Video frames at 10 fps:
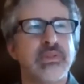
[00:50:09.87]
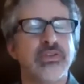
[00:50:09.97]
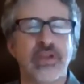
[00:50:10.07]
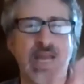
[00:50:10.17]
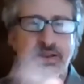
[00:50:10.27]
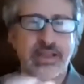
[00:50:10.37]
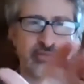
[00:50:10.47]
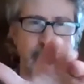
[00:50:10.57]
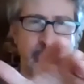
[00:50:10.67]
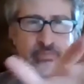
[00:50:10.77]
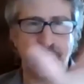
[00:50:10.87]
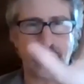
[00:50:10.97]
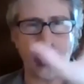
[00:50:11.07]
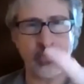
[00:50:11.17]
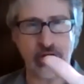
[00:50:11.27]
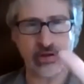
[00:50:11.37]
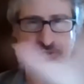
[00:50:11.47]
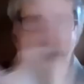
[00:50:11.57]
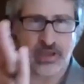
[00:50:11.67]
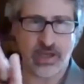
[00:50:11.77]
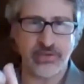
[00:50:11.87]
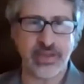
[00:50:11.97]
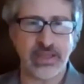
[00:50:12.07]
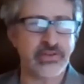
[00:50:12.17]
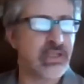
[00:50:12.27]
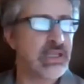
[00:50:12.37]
to get from covariance to content.